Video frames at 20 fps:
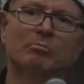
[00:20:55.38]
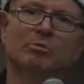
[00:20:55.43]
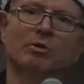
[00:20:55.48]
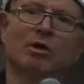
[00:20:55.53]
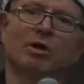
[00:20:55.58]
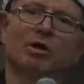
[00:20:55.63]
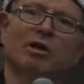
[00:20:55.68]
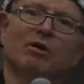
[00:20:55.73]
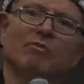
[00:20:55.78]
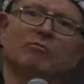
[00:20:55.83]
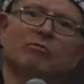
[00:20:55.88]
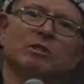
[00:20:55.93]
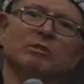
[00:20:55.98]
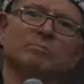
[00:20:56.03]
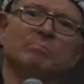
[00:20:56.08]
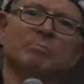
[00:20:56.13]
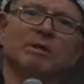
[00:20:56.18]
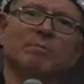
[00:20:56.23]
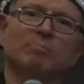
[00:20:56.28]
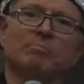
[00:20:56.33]
Now you have
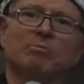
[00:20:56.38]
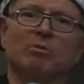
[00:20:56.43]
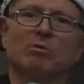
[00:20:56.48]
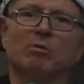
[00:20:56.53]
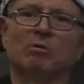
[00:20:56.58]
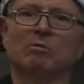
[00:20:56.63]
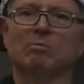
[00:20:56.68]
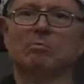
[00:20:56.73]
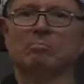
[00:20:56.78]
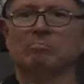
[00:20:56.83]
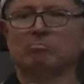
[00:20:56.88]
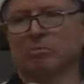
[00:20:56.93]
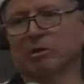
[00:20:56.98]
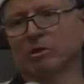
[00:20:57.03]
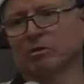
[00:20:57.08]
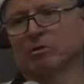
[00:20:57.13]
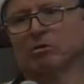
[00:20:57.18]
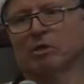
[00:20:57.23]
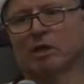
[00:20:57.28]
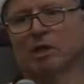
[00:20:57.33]
rich people,
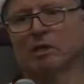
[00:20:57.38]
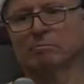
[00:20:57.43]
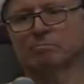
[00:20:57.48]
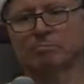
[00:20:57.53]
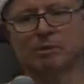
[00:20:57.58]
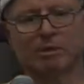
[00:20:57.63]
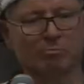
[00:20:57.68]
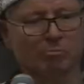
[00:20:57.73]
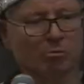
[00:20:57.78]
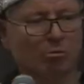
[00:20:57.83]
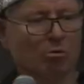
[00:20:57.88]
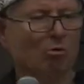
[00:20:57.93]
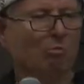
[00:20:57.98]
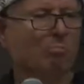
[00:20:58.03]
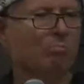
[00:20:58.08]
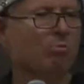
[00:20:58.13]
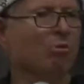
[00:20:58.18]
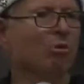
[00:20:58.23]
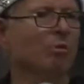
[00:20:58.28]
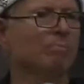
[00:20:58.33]
middle-class
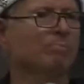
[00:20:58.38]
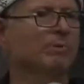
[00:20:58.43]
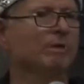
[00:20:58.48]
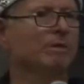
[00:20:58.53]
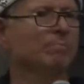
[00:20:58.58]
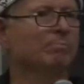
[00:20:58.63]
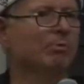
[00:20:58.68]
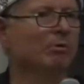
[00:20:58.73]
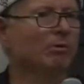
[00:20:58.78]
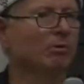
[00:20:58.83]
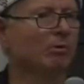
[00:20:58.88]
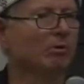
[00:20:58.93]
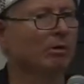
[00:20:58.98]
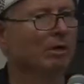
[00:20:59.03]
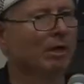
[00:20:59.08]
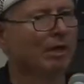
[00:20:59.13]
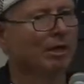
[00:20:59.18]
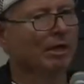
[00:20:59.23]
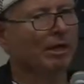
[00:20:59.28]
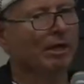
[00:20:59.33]
people, poor
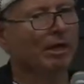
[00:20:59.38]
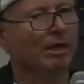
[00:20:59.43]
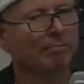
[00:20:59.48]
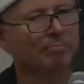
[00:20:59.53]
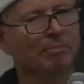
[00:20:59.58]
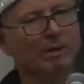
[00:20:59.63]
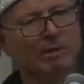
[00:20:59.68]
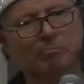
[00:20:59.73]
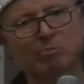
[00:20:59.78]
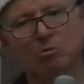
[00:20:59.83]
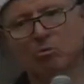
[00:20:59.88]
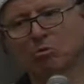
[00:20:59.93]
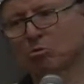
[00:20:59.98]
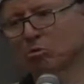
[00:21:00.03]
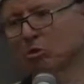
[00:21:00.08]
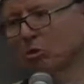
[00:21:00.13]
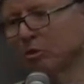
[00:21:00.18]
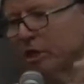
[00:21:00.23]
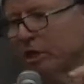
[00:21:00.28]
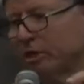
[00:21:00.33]
people, and people
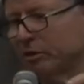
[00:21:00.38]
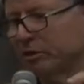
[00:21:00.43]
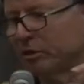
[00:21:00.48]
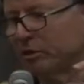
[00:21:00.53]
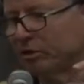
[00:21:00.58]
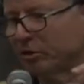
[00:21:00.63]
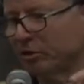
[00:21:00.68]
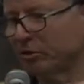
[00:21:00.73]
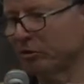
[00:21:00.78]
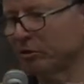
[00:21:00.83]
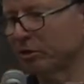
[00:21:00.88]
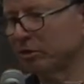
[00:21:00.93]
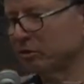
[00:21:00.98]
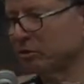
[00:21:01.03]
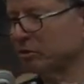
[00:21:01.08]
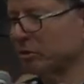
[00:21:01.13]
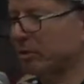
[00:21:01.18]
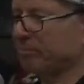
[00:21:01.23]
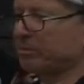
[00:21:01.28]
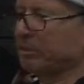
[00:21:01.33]
who look at the earth
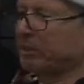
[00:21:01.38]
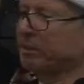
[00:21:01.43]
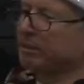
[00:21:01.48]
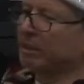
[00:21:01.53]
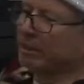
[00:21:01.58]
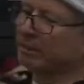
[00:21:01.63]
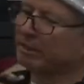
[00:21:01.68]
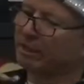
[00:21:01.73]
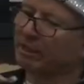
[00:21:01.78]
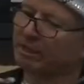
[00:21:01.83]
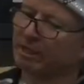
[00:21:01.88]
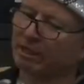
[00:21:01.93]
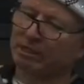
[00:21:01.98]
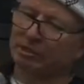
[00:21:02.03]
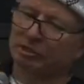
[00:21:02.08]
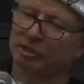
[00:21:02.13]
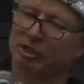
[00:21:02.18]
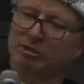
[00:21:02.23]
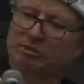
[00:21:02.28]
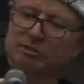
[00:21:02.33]
as something that they
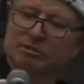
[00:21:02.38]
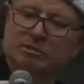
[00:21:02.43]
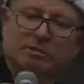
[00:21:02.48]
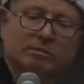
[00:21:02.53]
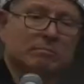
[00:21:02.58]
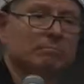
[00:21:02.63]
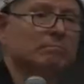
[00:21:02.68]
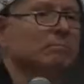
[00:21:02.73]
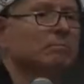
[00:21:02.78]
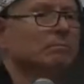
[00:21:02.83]
can just